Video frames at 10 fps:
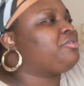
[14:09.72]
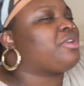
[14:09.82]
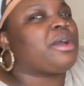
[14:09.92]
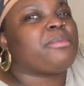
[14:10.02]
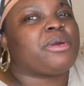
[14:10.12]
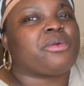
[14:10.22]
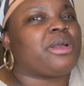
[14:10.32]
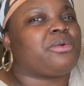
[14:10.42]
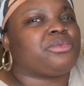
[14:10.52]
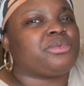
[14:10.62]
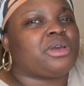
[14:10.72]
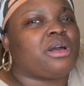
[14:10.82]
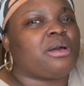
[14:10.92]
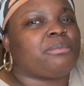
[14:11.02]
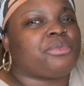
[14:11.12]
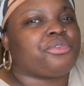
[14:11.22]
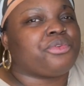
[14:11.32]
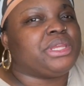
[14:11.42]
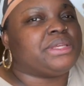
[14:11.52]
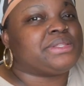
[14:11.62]
grab around um,
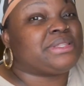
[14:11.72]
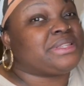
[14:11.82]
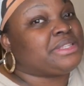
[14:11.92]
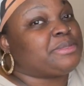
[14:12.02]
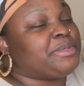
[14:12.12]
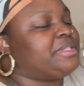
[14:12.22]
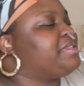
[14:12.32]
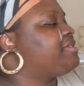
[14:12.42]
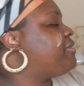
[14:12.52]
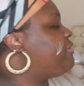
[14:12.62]
three to six pieces of